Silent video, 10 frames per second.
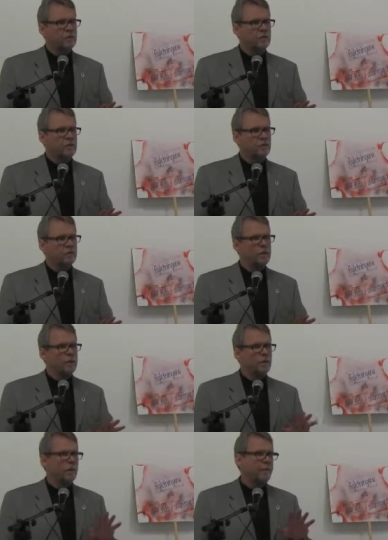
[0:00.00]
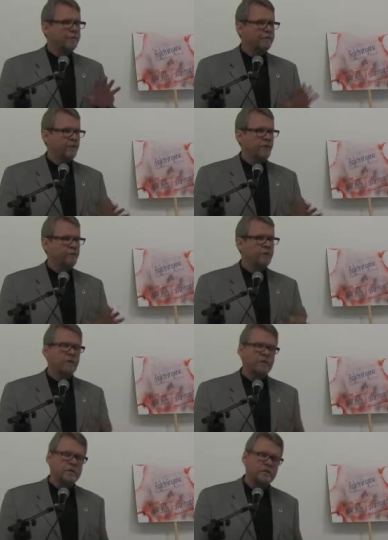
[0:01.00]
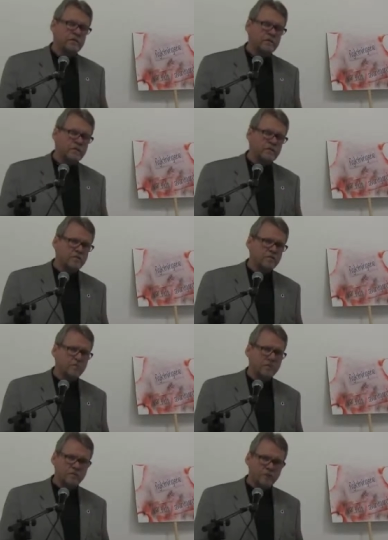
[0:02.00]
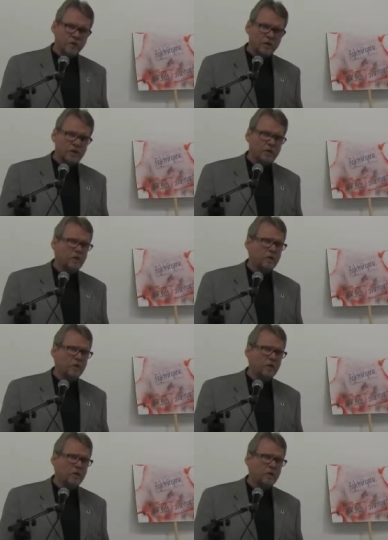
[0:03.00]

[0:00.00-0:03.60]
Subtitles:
This could be 5 brothers and sisters from Iraq.